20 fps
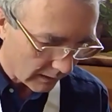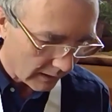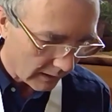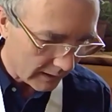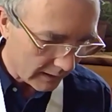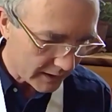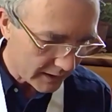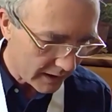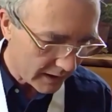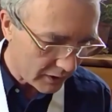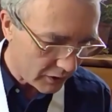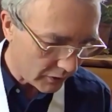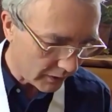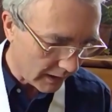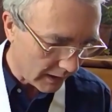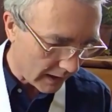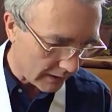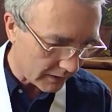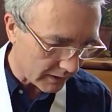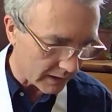And he says you
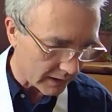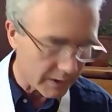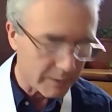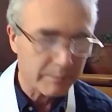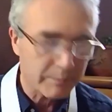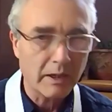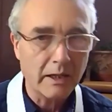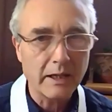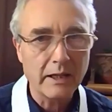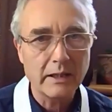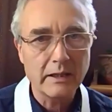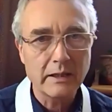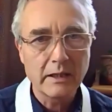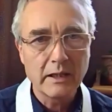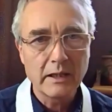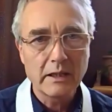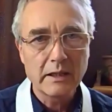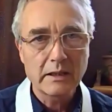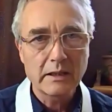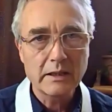get this by
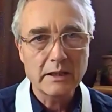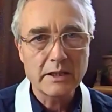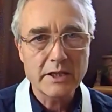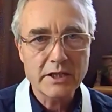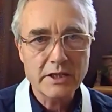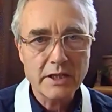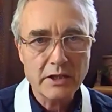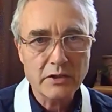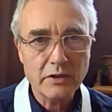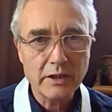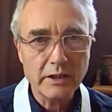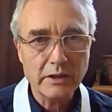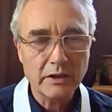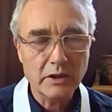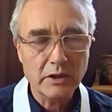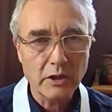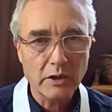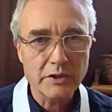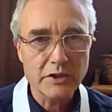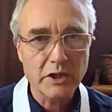considering the
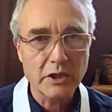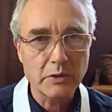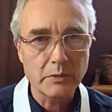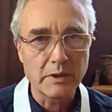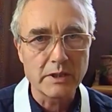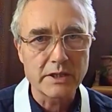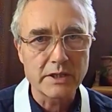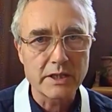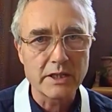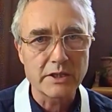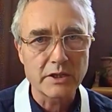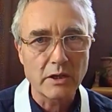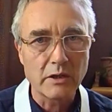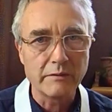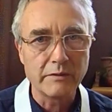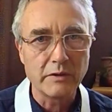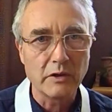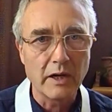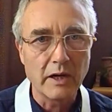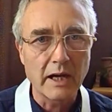consequences
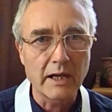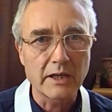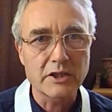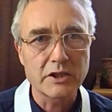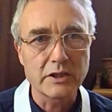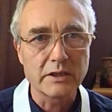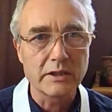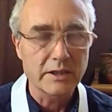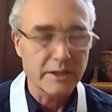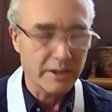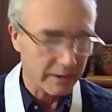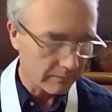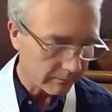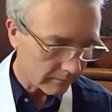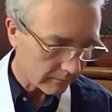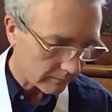of your actions.